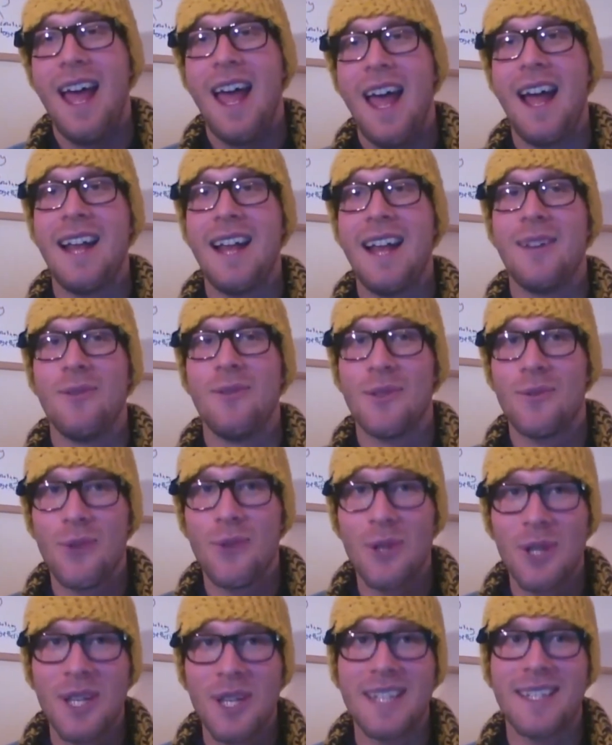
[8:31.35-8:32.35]
And it was
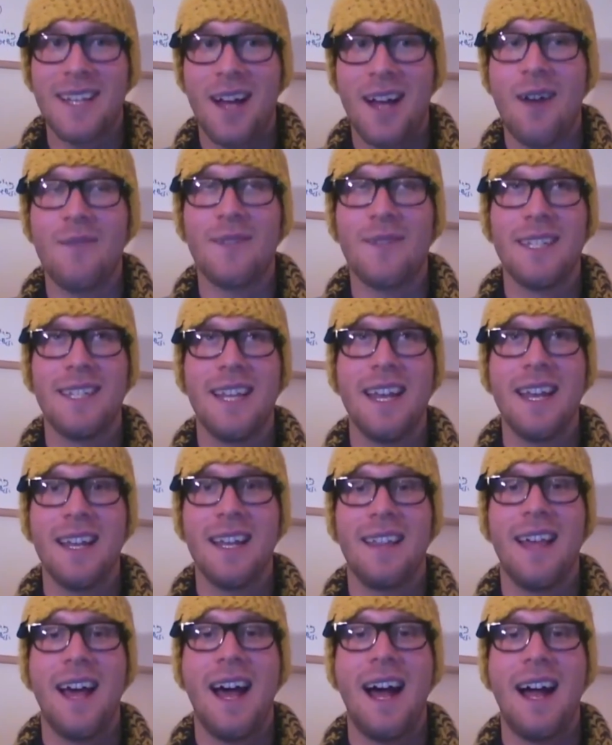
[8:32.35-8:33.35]
really tough to
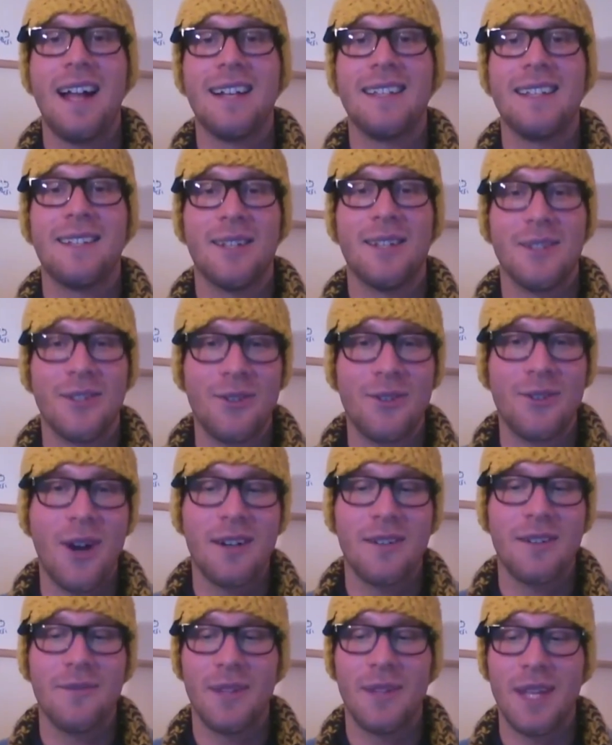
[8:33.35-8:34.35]
take that
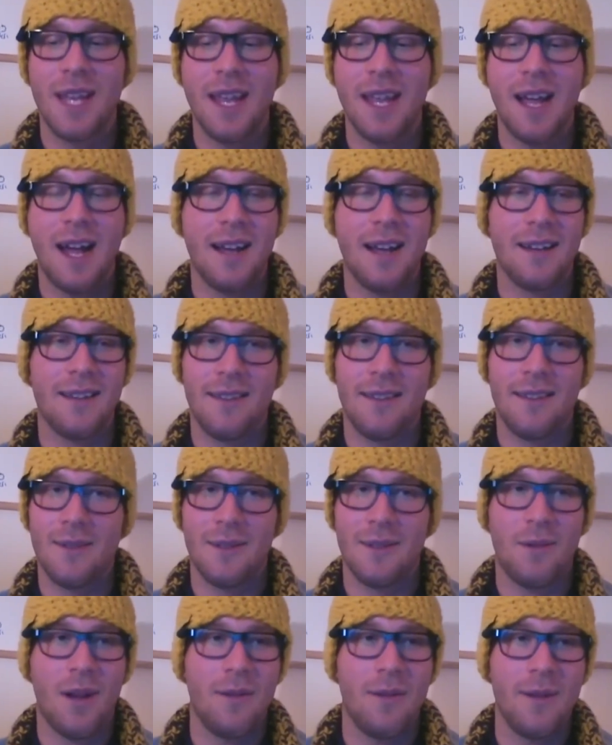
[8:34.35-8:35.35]
constructively.
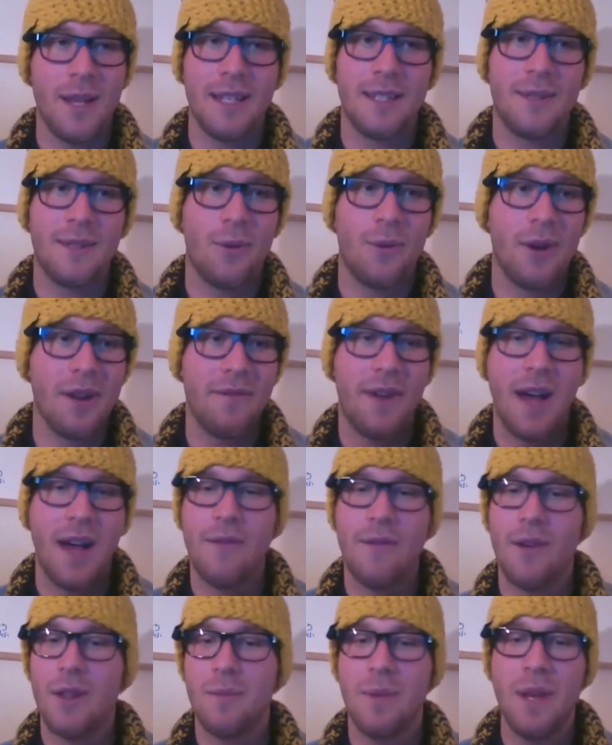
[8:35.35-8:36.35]
There's probably
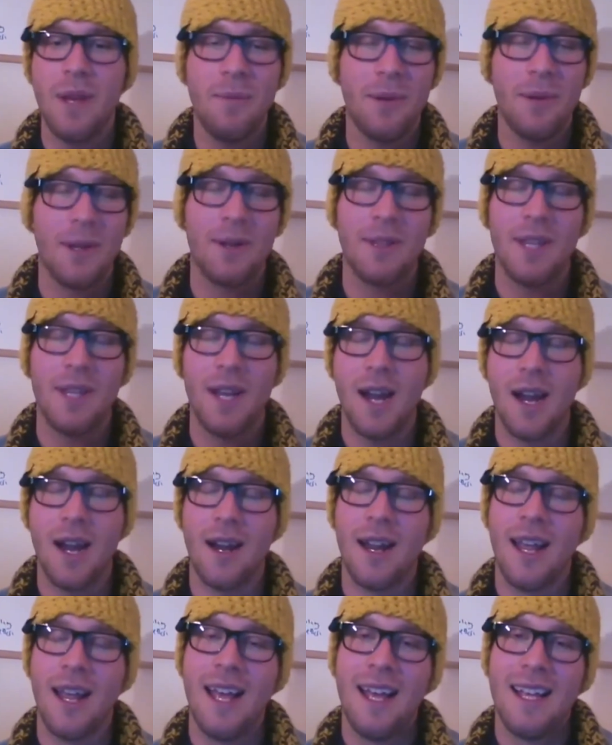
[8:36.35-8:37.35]
25 other people out
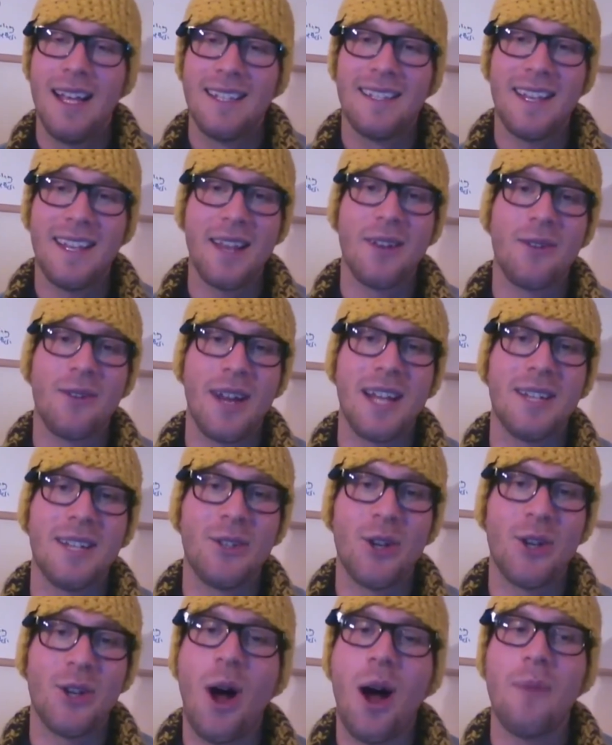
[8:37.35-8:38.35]
there saying great
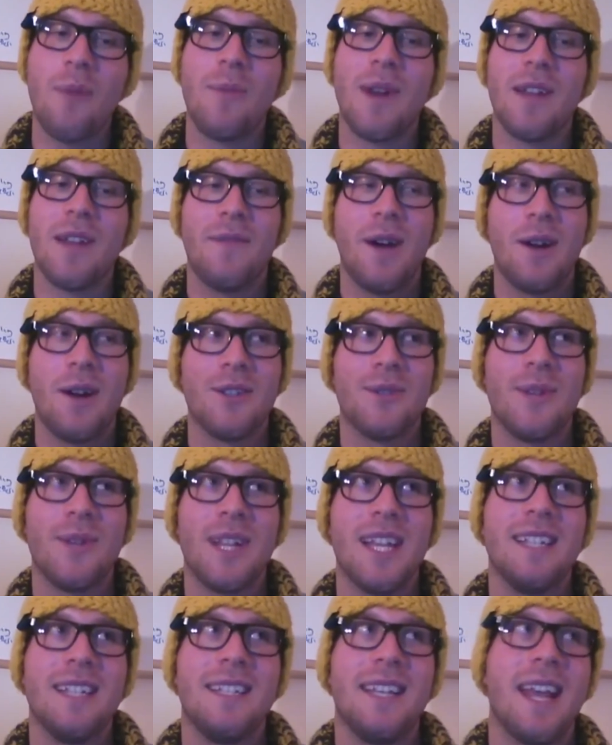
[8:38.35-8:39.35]
job, but I found it was
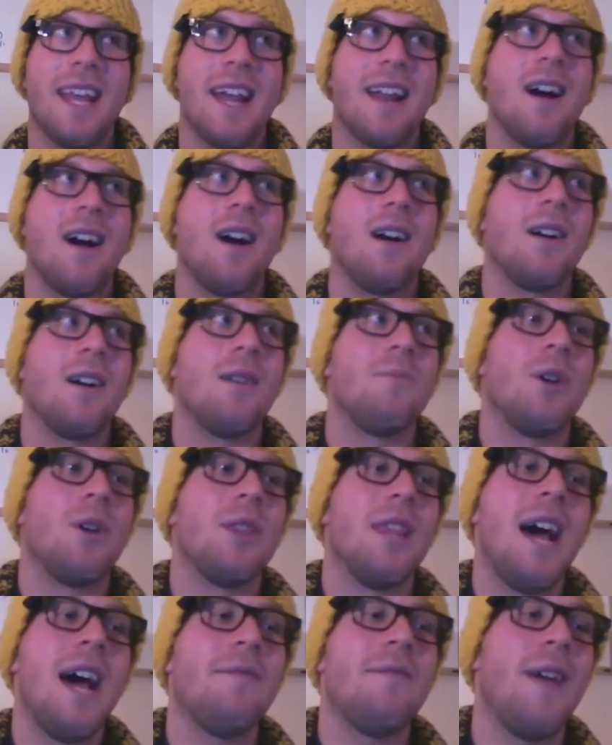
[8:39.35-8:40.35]
really easy to get hung up
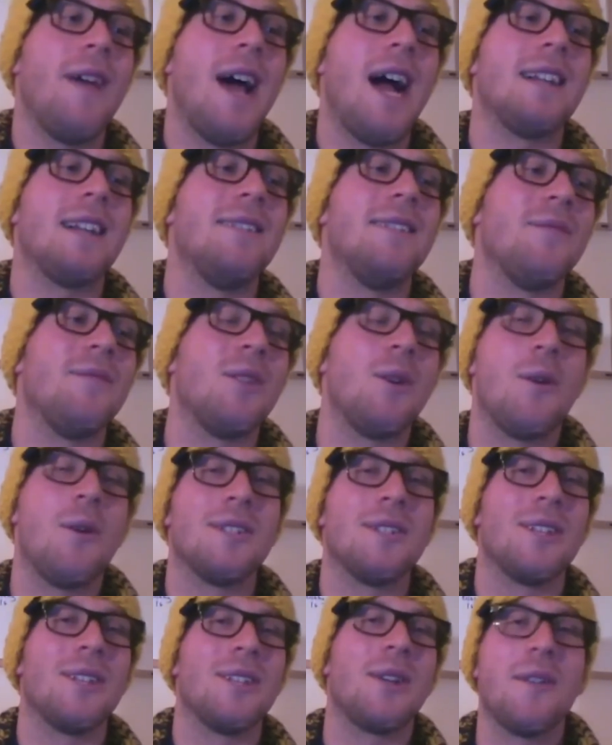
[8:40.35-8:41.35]
on that fact, even though I
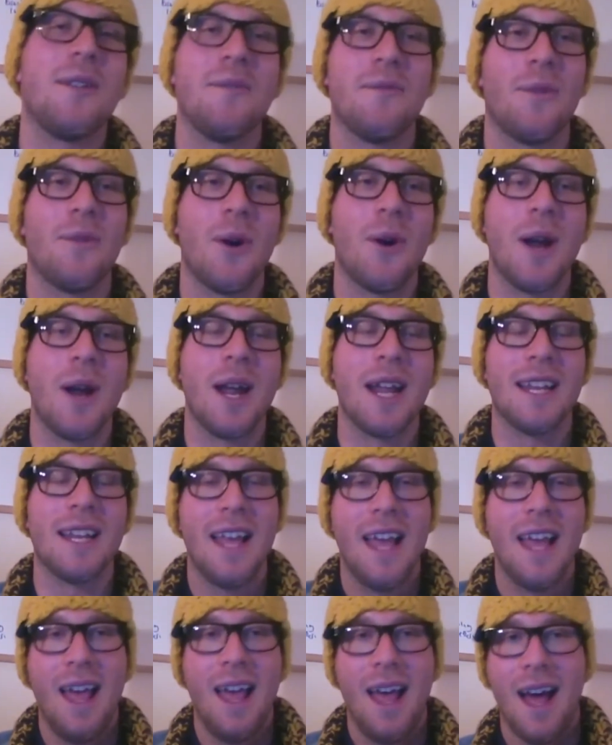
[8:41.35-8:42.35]
was looking for it.
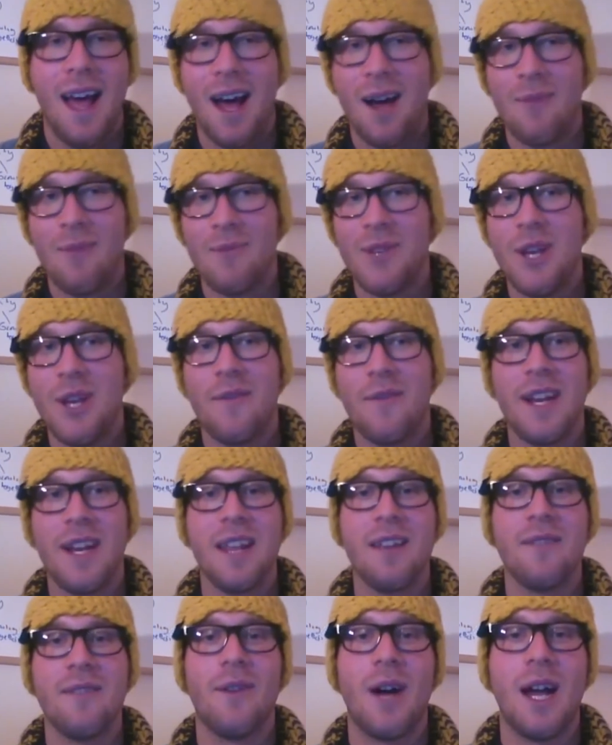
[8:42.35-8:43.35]
Do you have
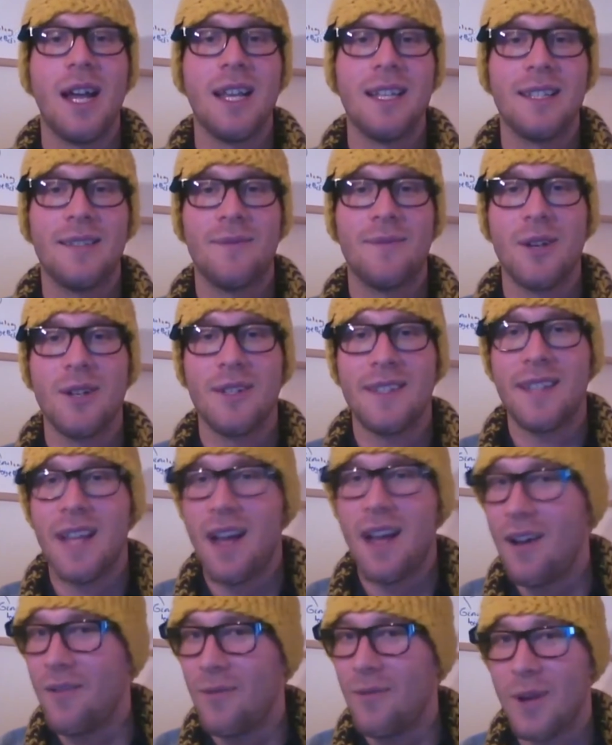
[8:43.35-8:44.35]
any advice for
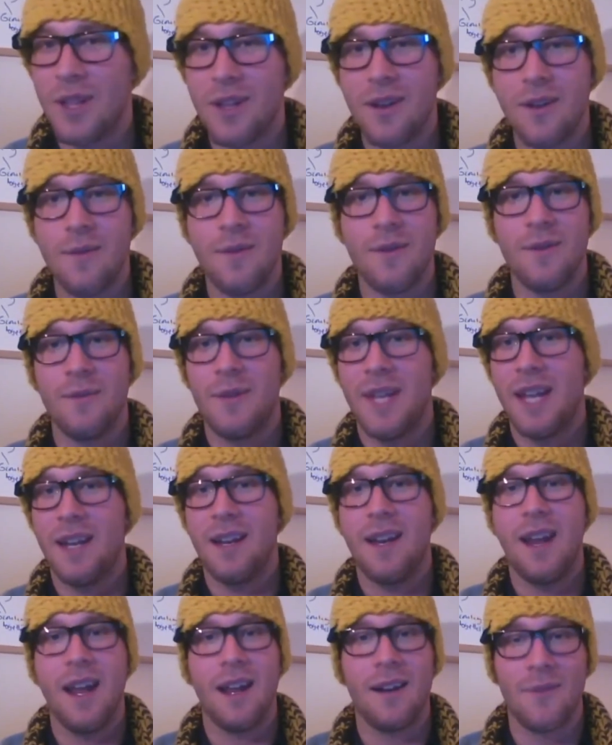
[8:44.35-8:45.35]
yourself, whether you get
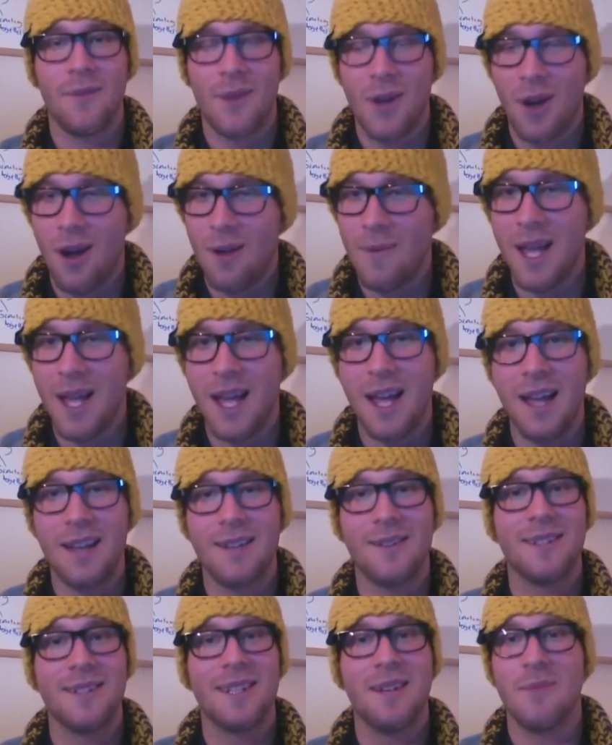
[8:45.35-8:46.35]
a negative
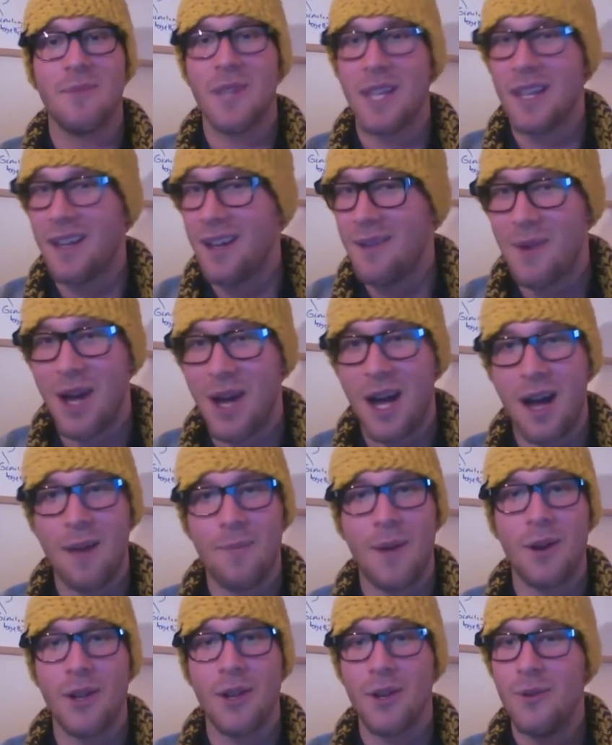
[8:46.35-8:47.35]
comment or something come
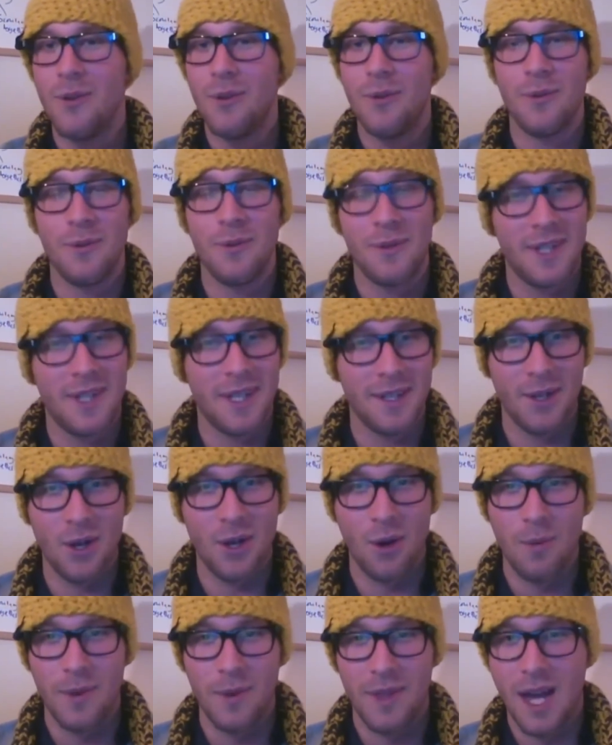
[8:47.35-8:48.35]
up, how you can
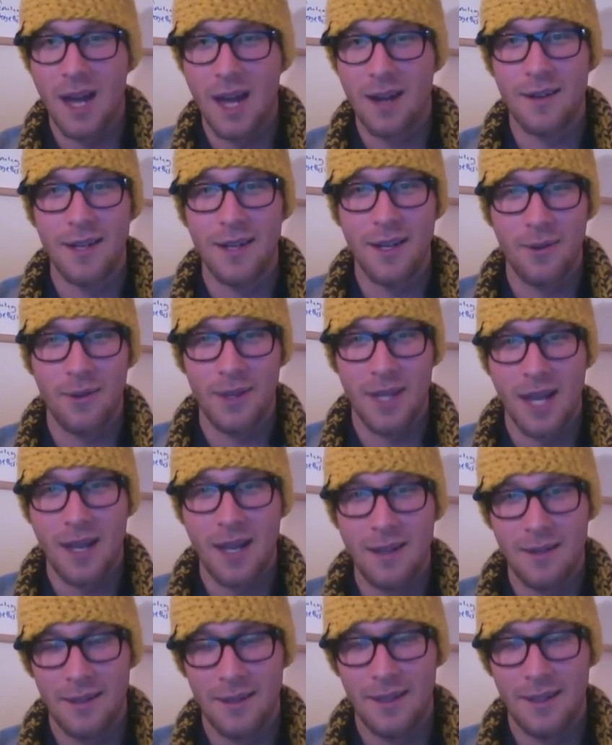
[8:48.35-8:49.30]
cope with that or deal with that?